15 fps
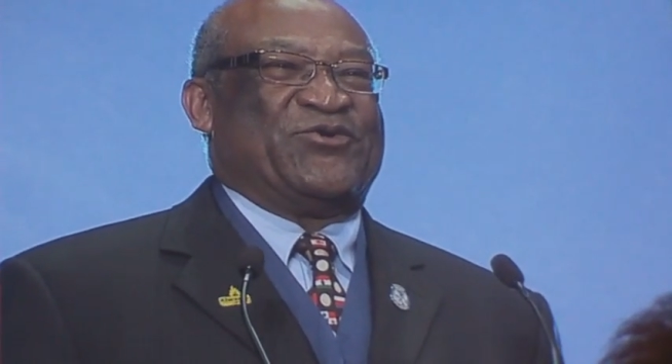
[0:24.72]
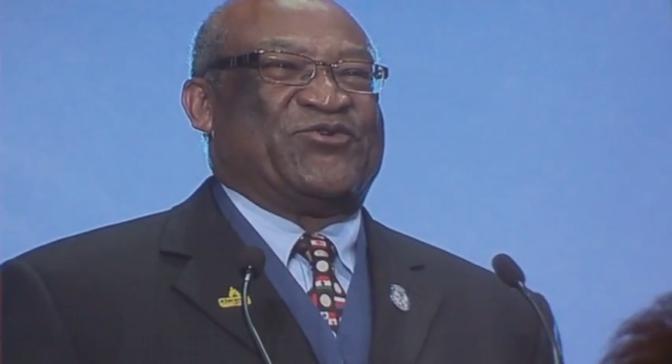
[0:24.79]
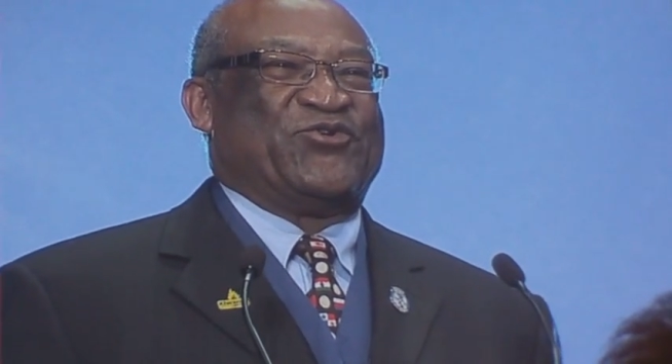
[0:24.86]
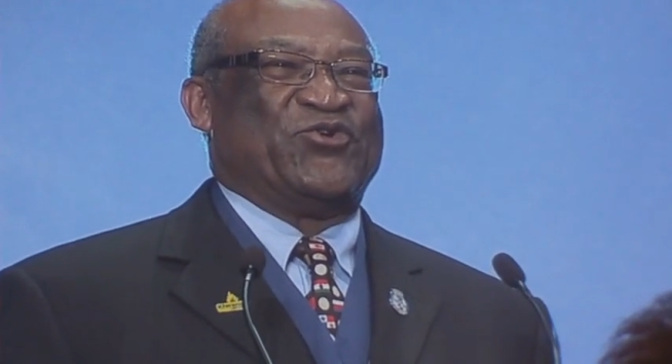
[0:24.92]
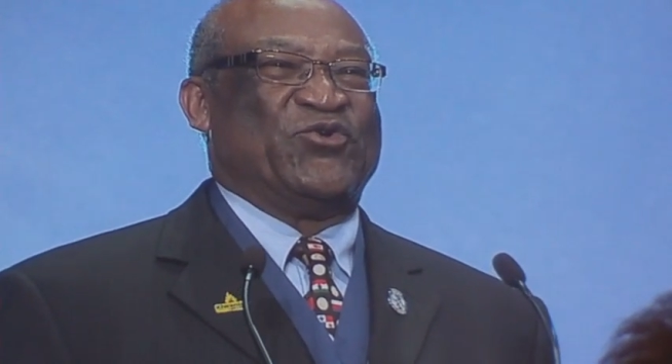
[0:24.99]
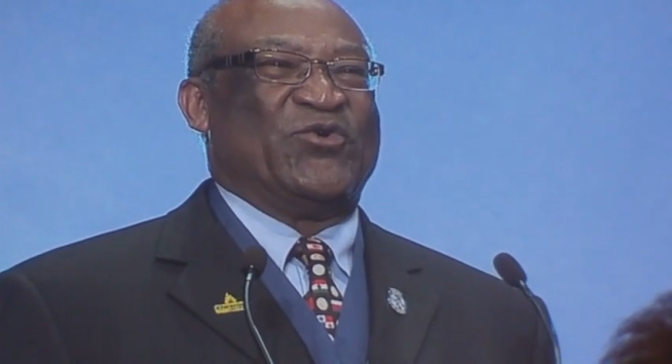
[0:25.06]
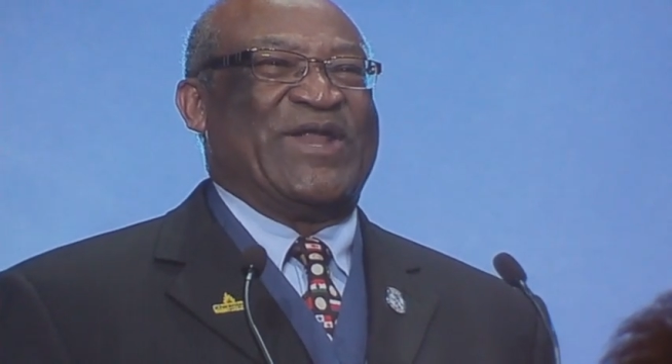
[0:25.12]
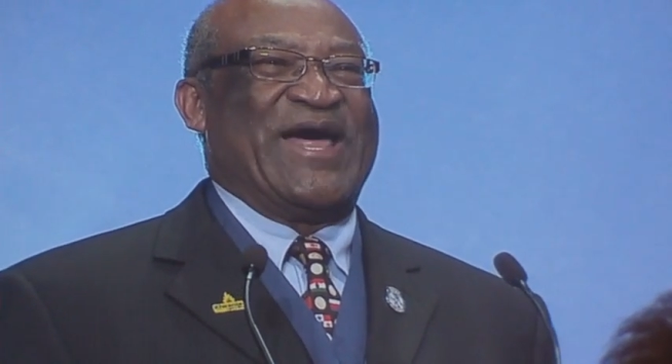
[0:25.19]

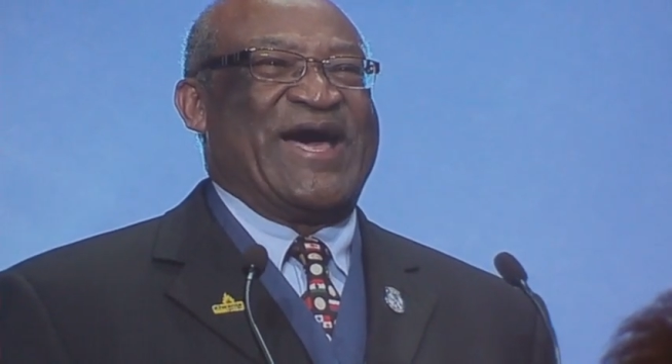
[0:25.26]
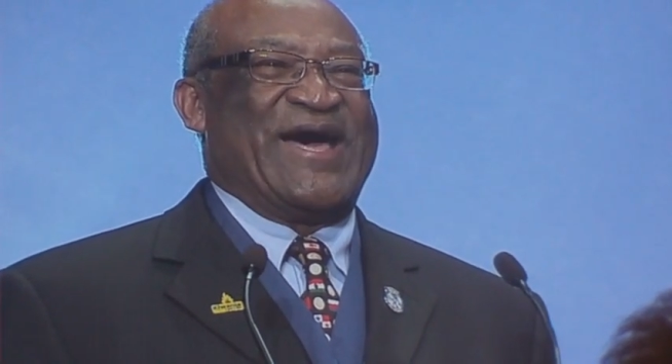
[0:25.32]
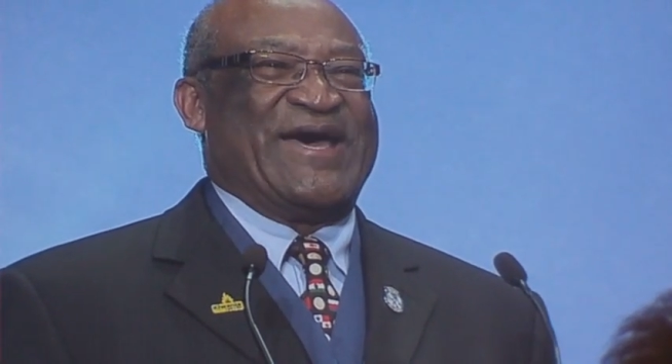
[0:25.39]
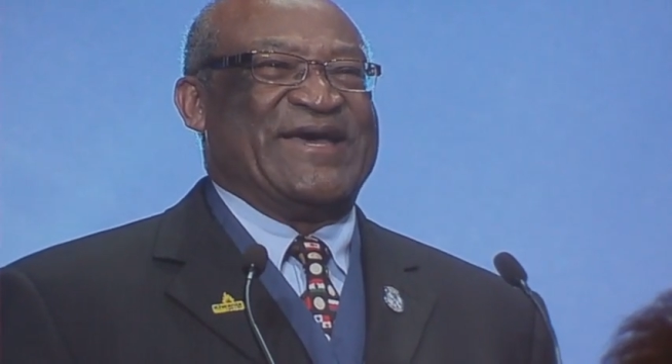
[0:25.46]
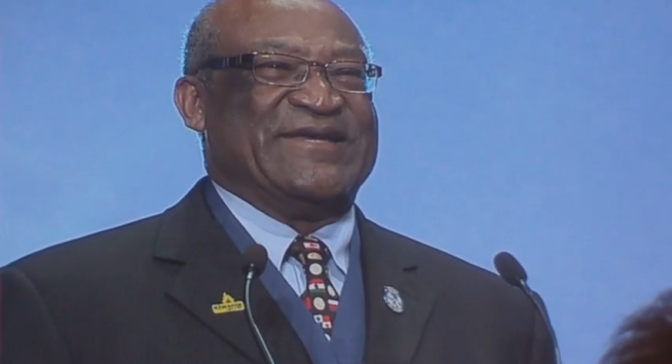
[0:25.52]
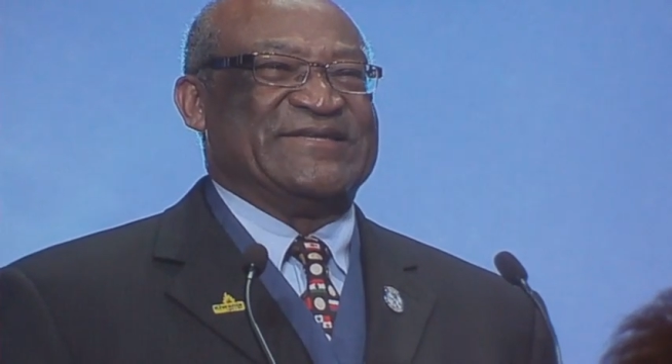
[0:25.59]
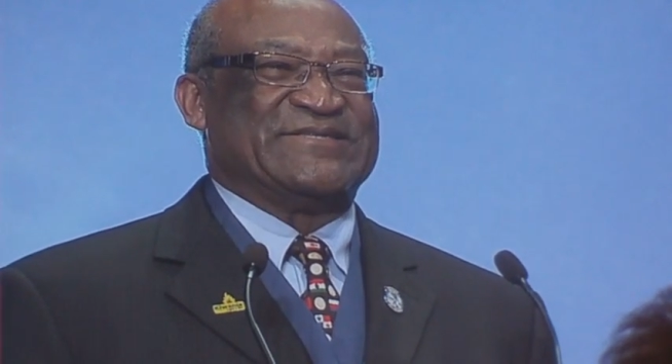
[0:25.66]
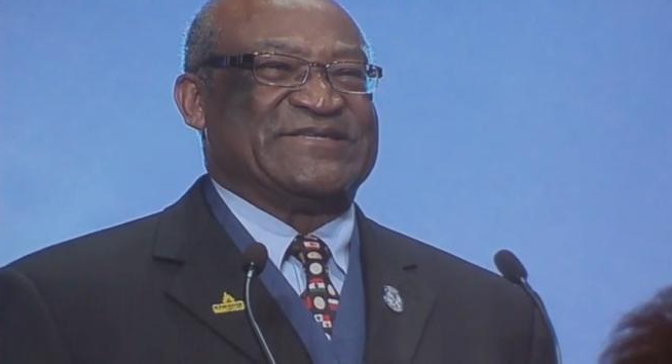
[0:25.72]
True
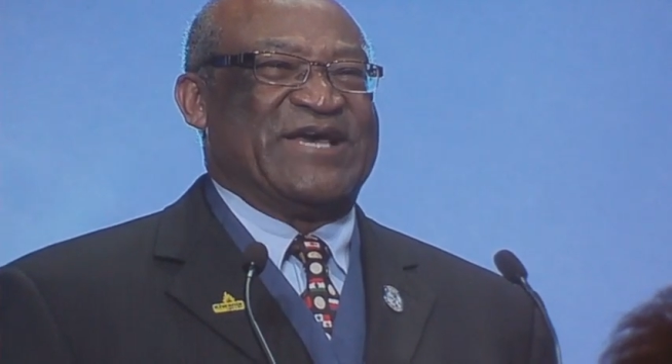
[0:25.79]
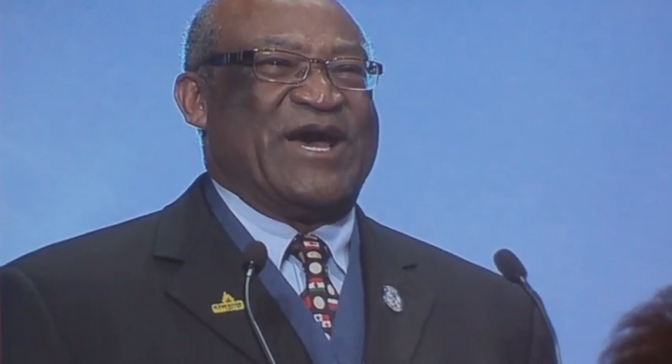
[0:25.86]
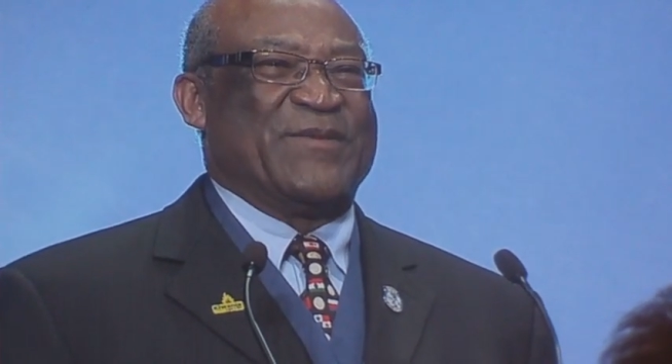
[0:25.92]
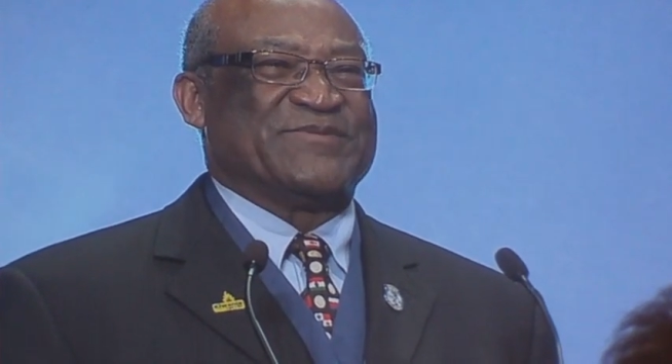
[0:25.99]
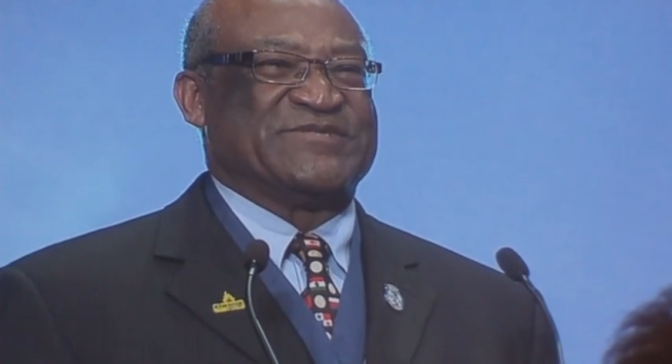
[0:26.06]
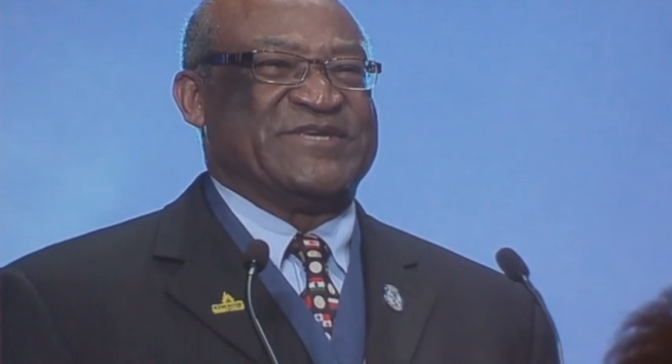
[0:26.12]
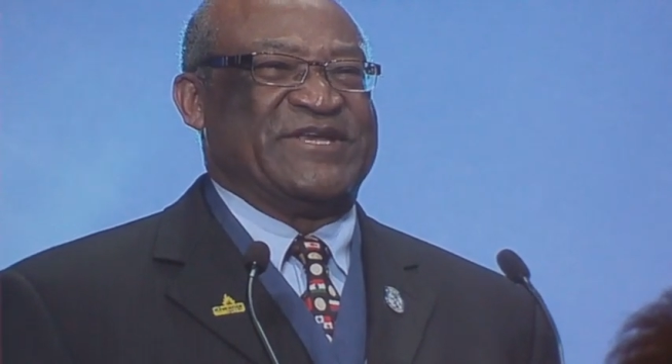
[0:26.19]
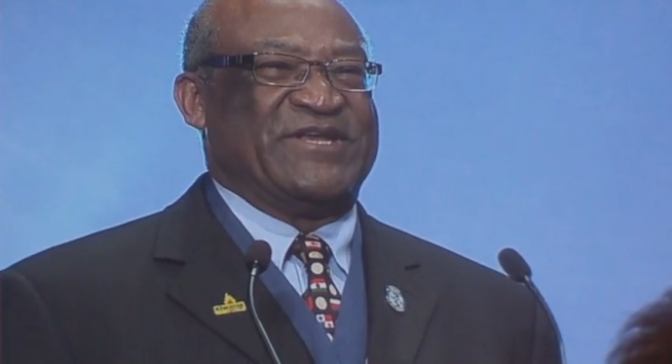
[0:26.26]
Lies
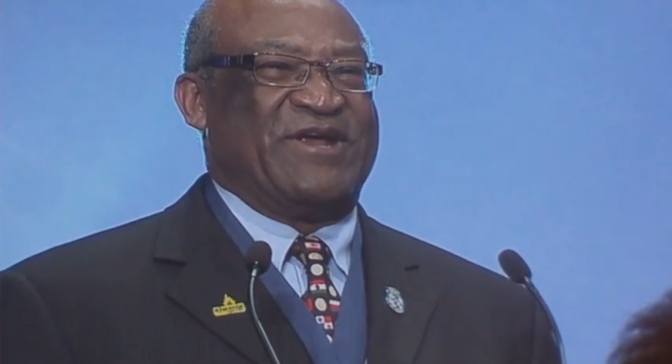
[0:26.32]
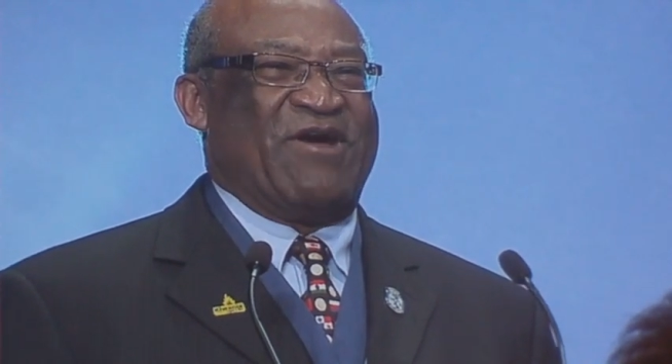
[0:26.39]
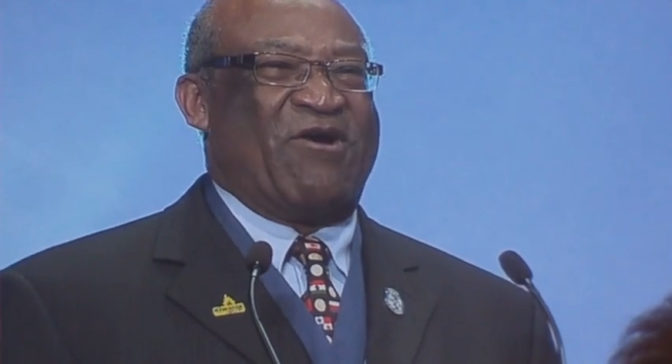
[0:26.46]
opposite